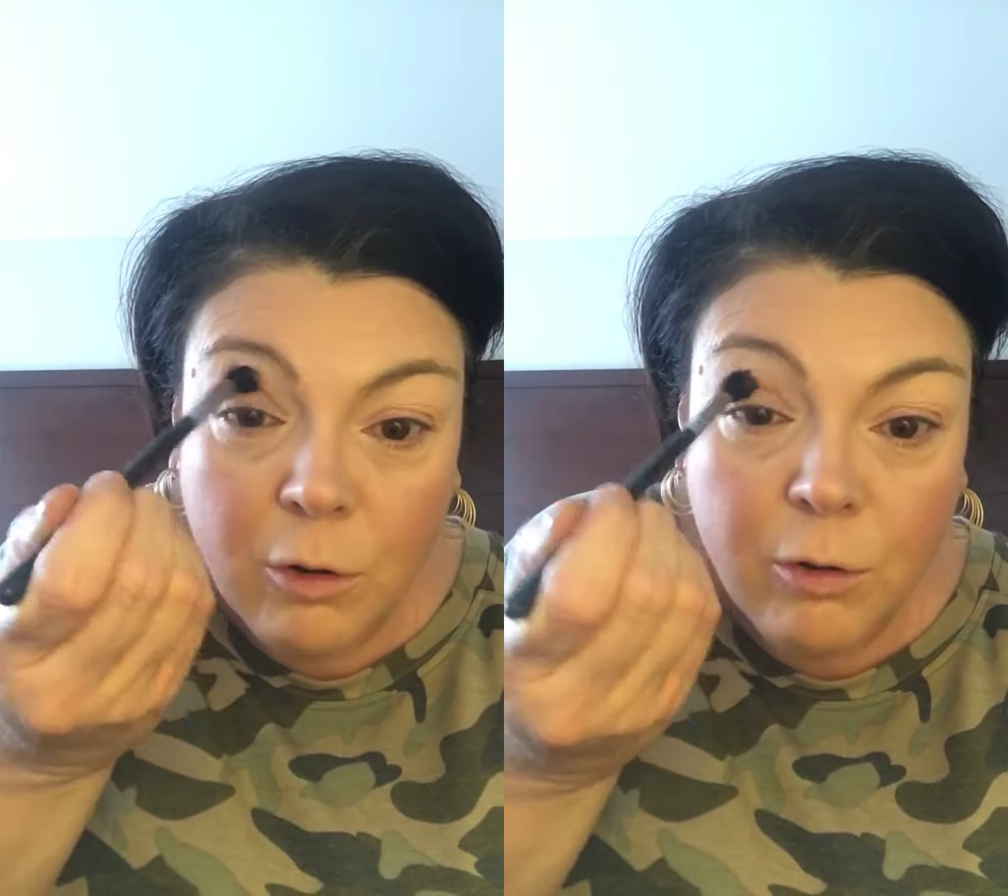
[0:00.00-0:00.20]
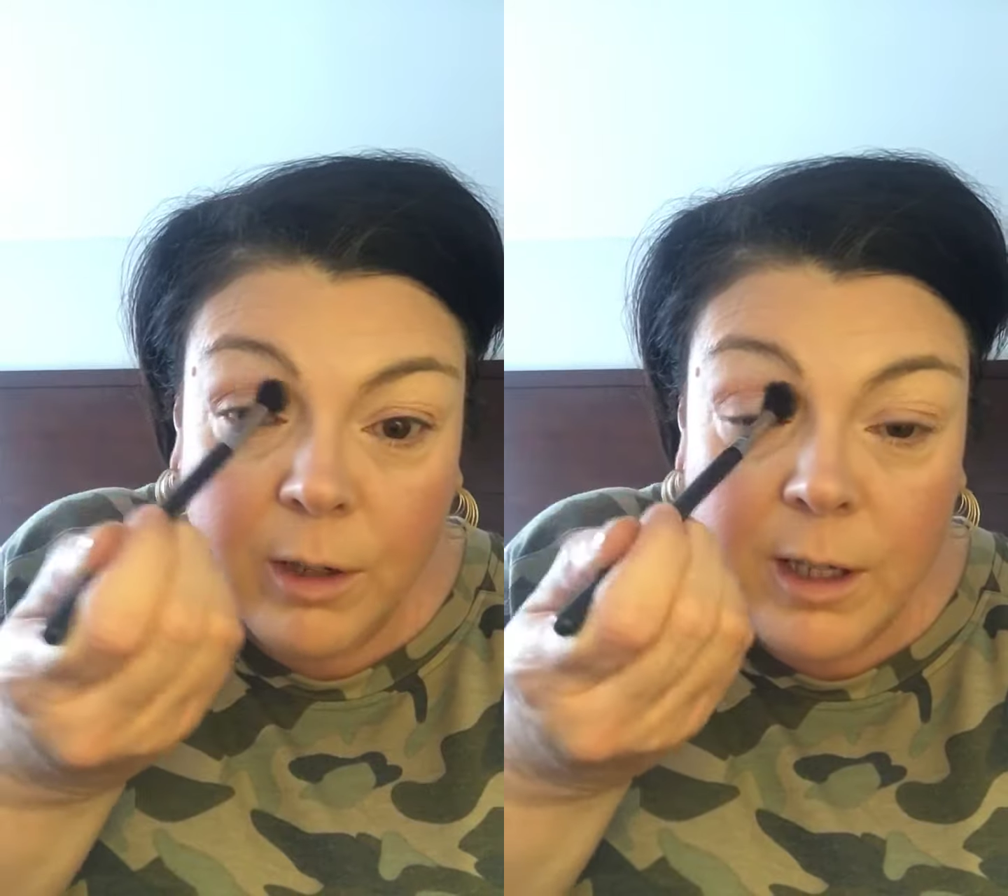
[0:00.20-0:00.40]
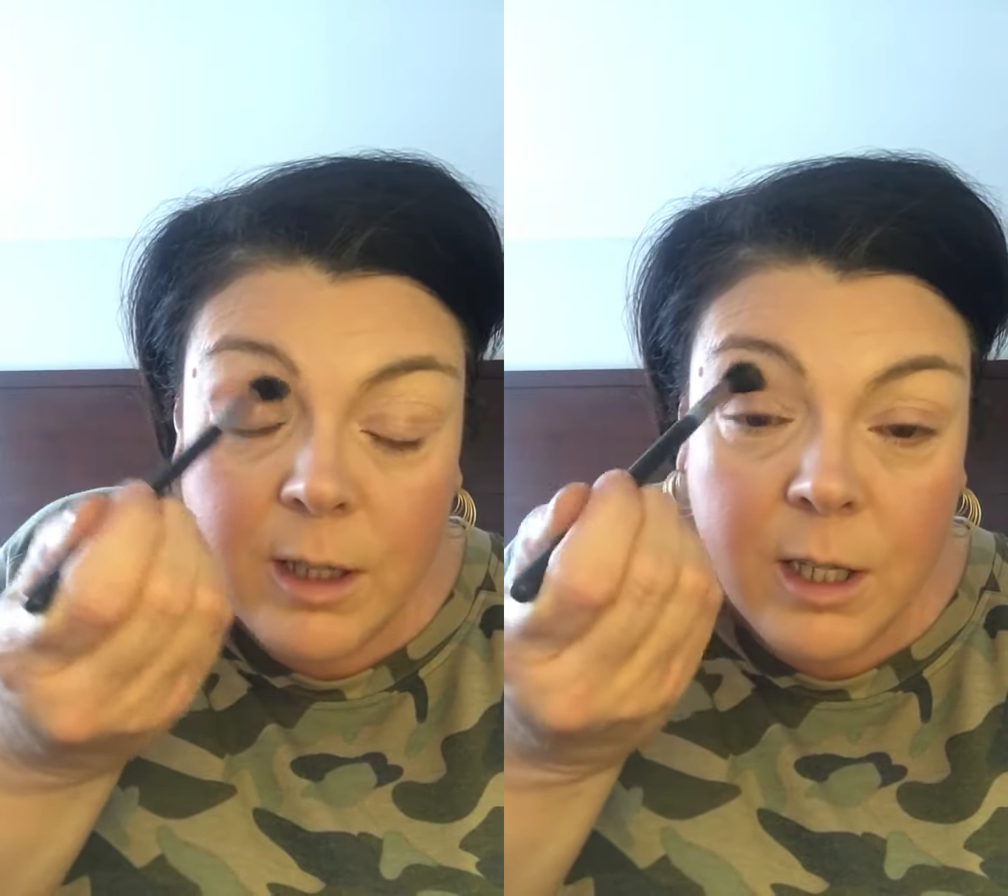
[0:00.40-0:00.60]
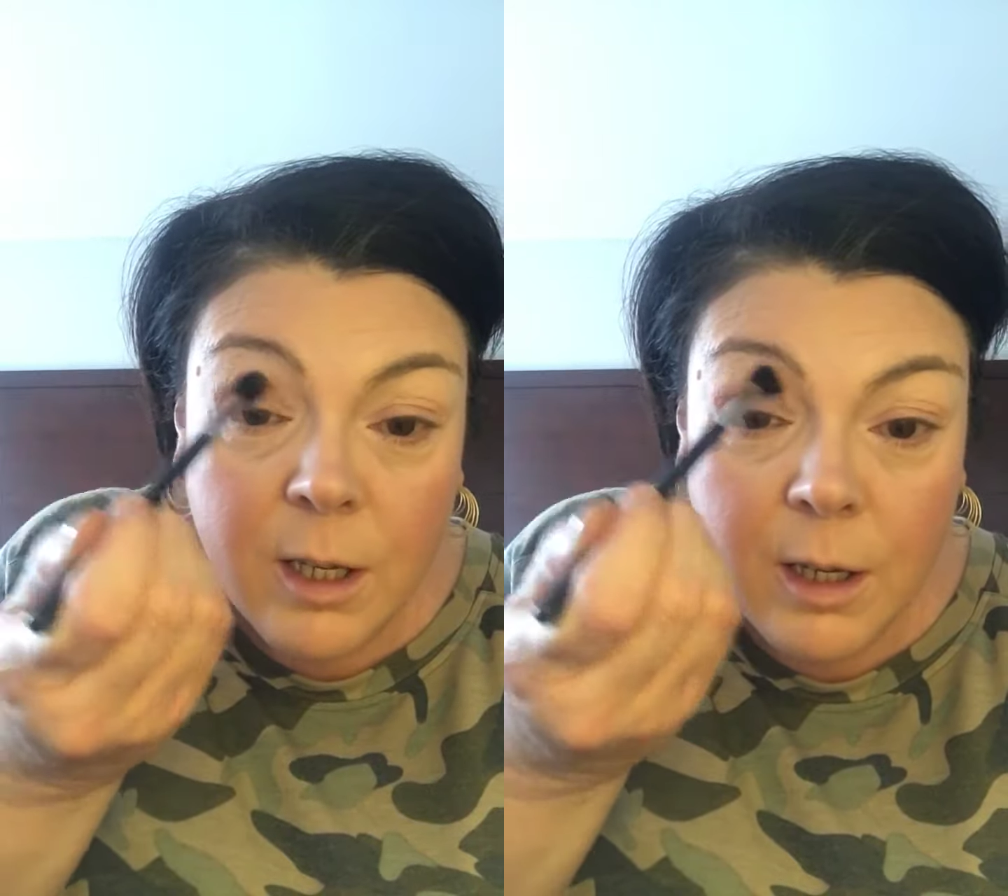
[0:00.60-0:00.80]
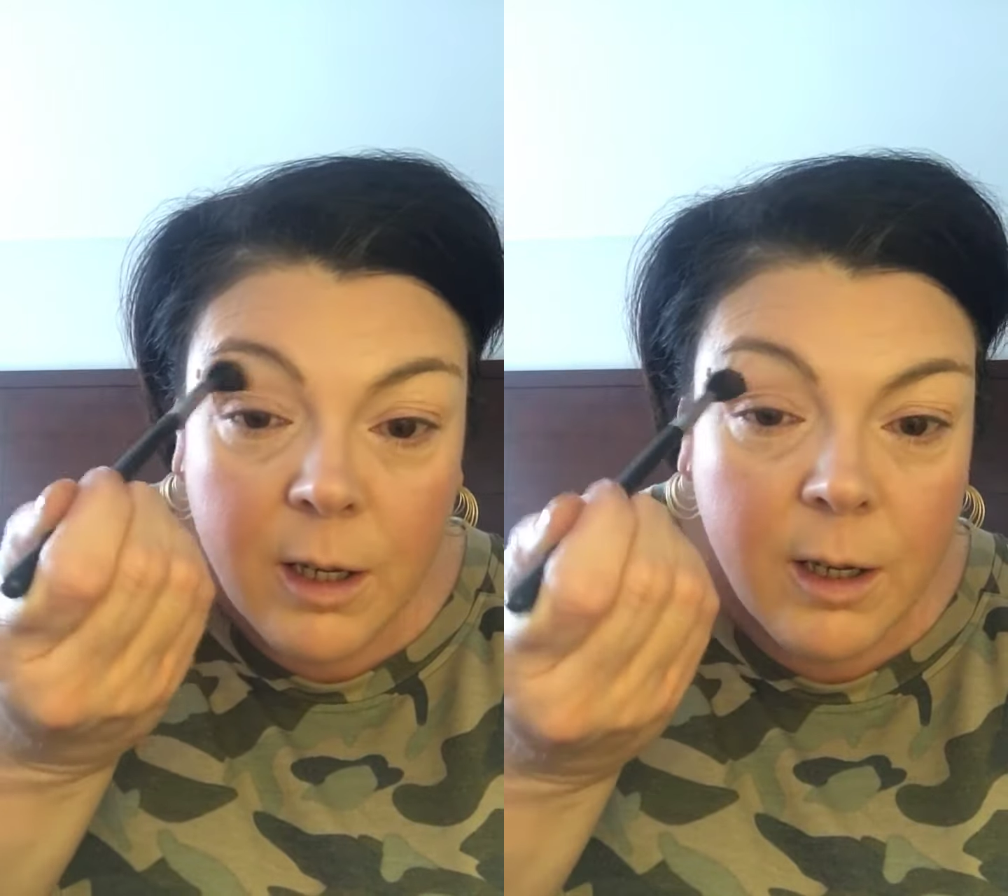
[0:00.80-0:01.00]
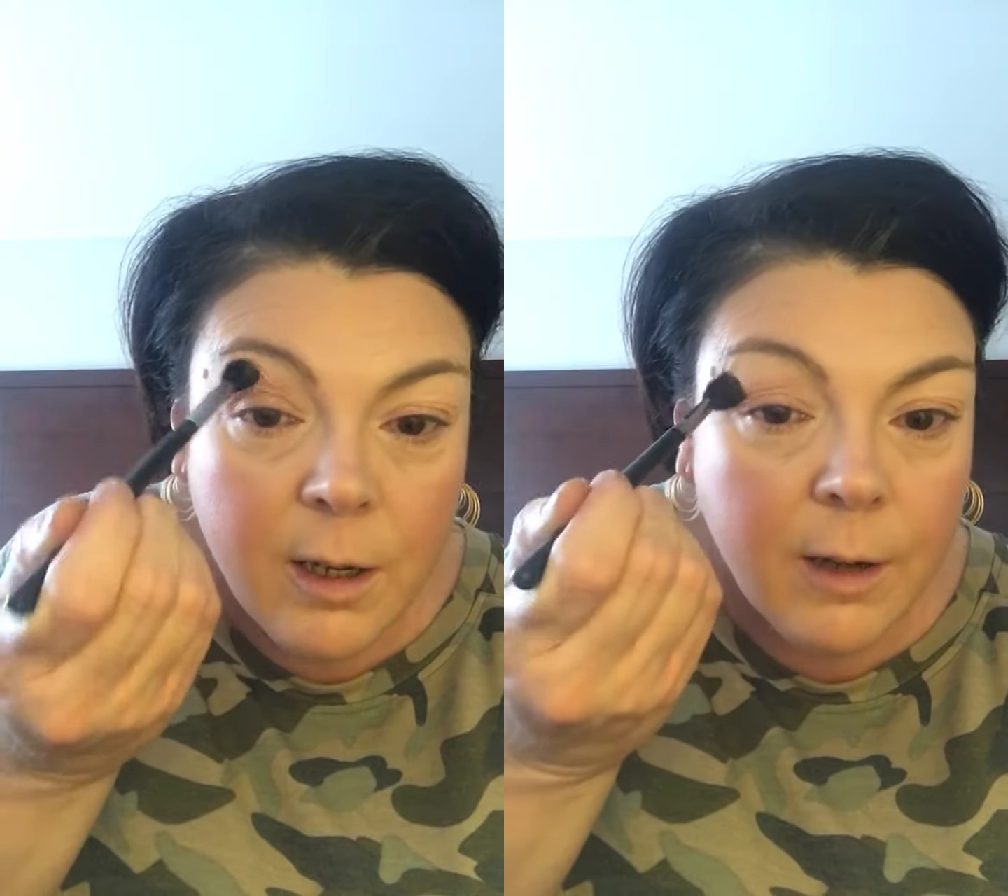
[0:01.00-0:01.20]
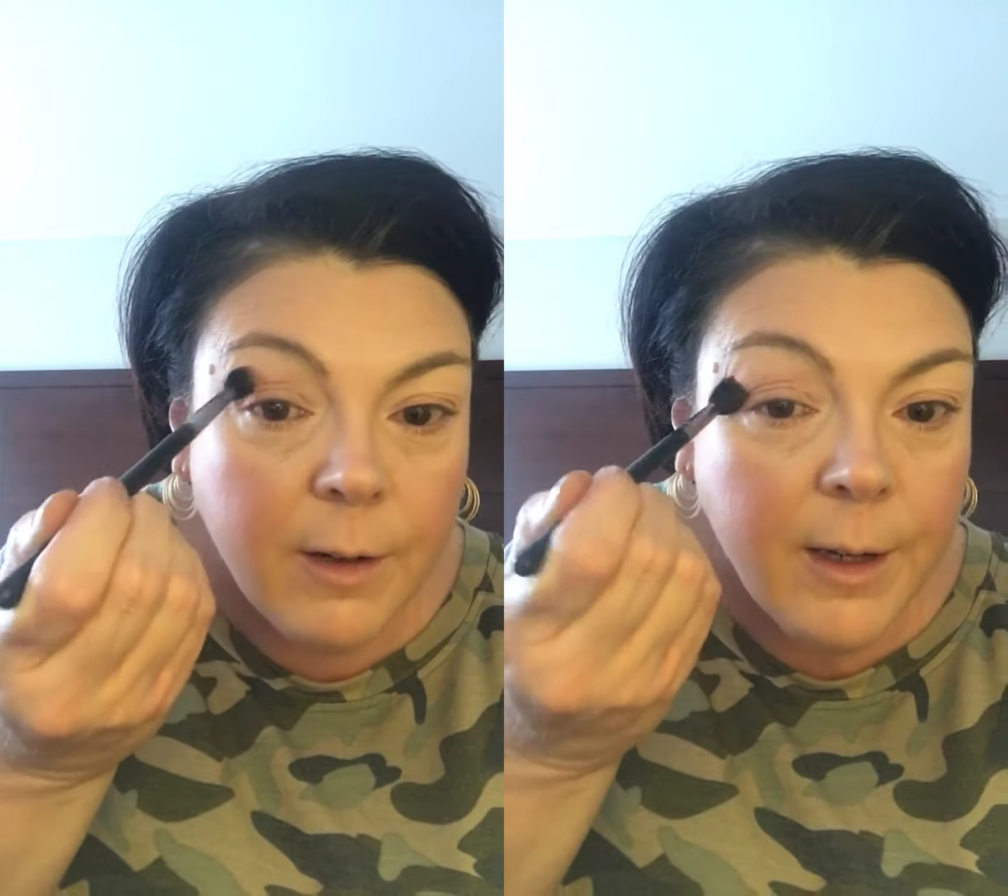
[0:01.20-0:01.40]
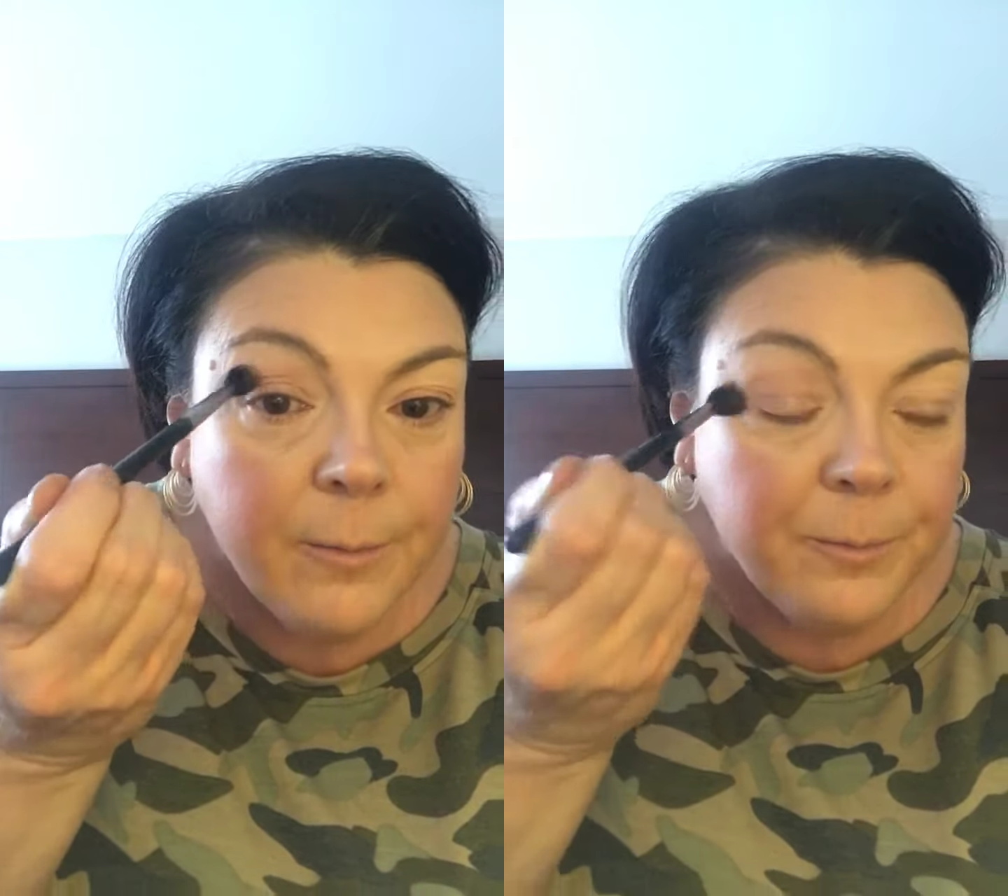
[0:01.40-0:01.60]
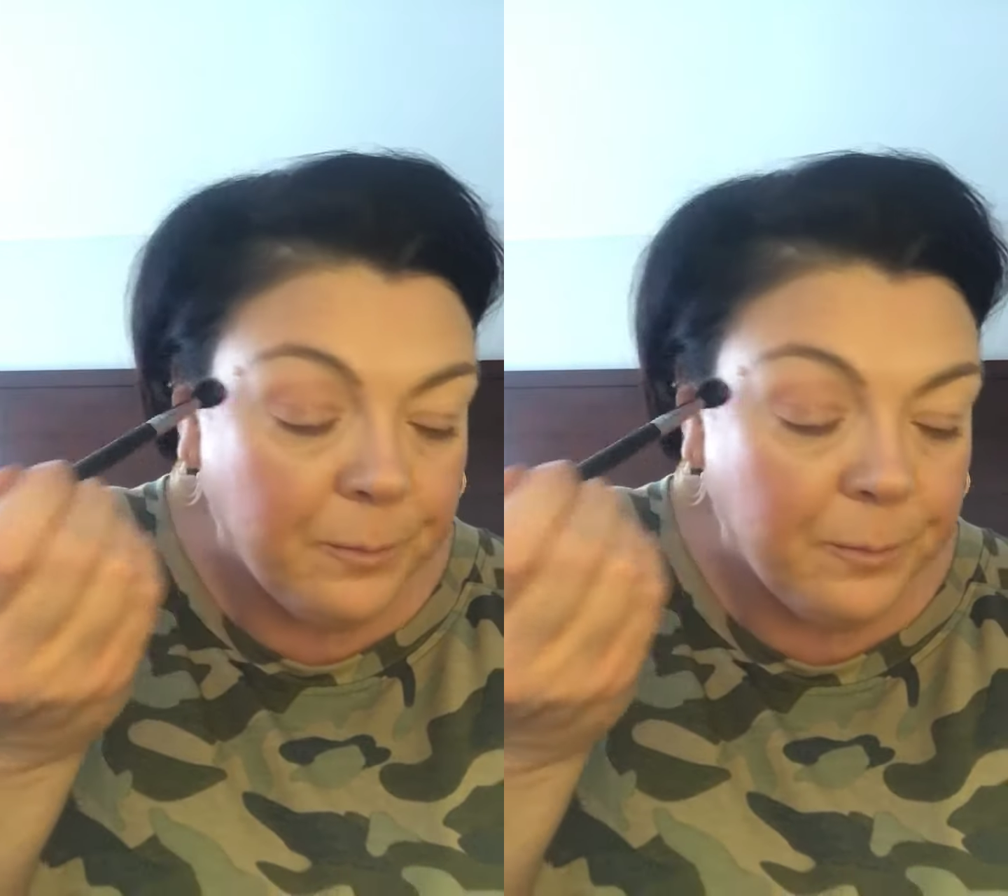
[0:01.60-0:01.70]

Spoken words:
crease. All right,